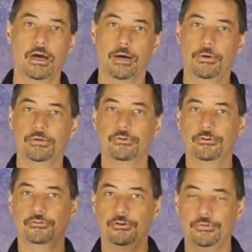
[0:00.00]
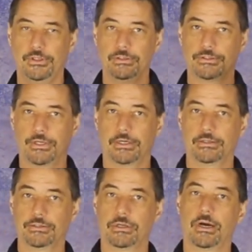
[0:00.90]
about every fifteen
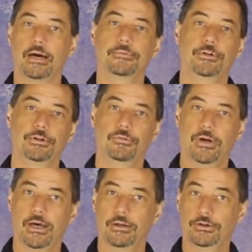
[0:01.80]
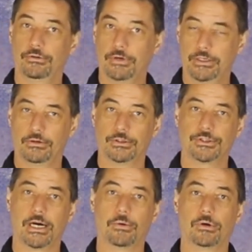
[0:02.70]
seconds after you've had your regular
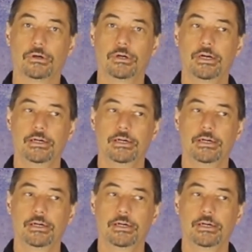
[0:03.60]
shower.